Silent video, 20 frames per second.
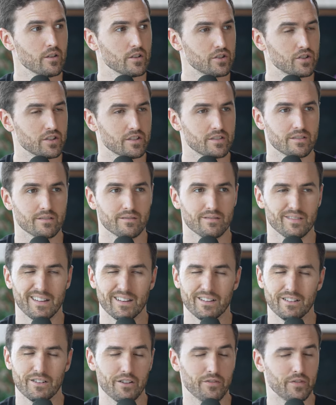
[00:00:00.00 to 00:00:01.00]
It's just, I
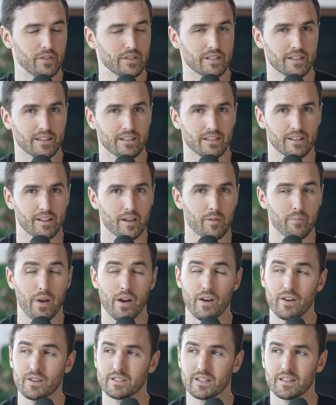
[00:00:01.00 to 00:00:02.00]
don't know if it's a
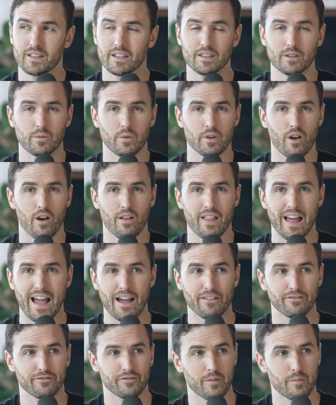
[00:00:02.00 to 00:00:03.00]
comparison thing that we all
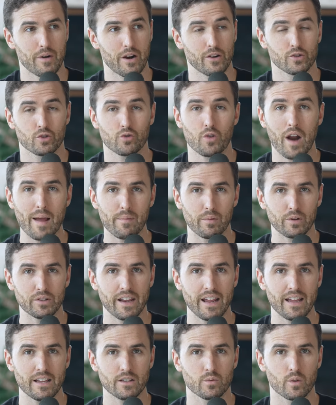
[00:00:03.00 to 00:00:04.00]
have from our tribal
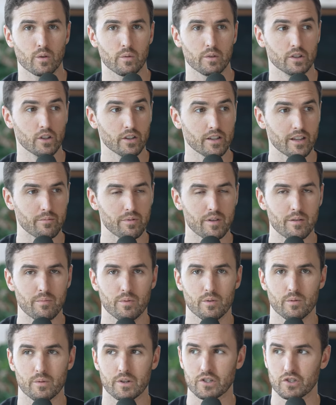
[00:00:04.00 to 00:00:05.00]
days where we look at
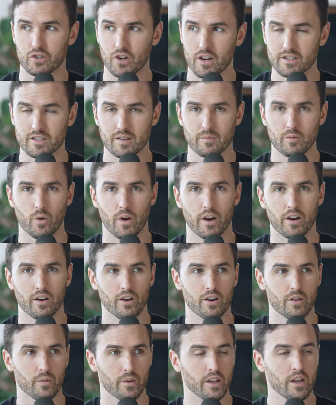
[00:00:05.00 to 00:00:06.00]
people and we judge them
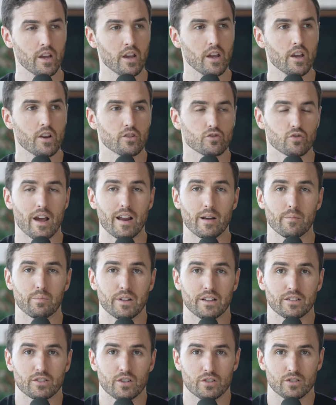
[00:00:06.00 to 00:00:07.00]
quicker and we try to
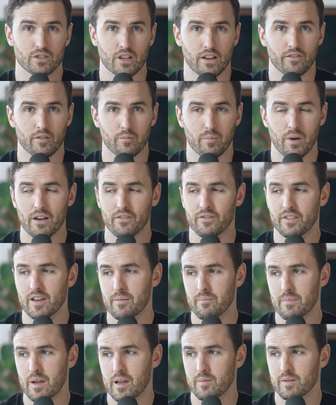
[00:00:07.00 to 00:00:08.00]
place ourselves above
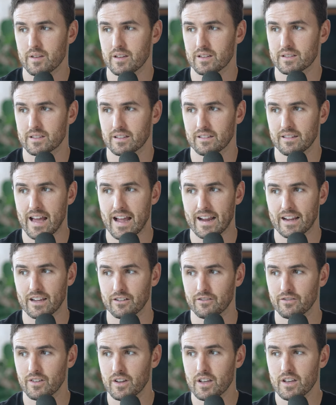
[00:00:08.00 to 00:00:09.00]
them. Maybe it's a lack
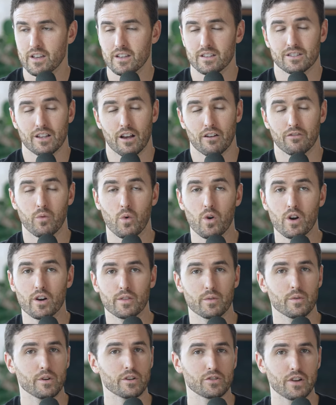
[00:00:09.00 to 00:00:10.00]
of
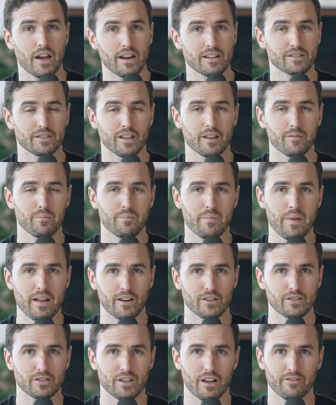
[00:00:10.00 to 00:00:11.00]
self-worth where we try to
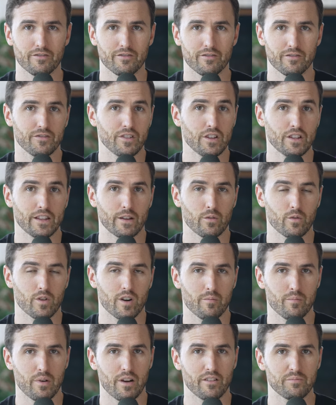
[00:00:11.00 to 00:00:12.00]
make ourselves feel like we're
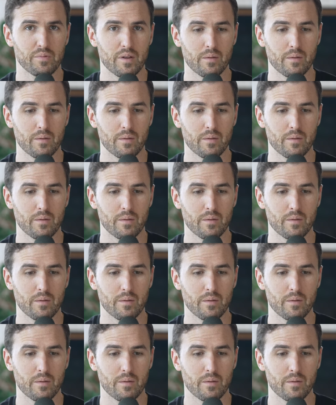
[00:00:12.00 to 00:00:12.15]
above